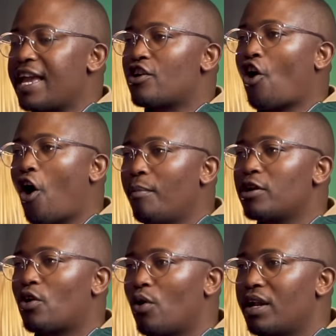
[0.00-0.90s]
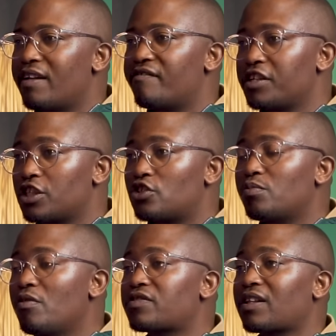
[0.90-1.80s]
a common goal and a vision
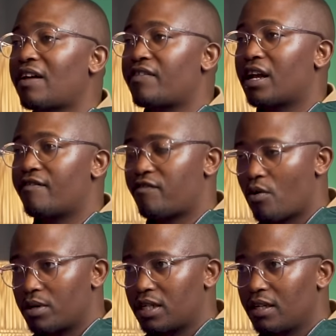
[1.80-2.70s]
to move South Africa forward.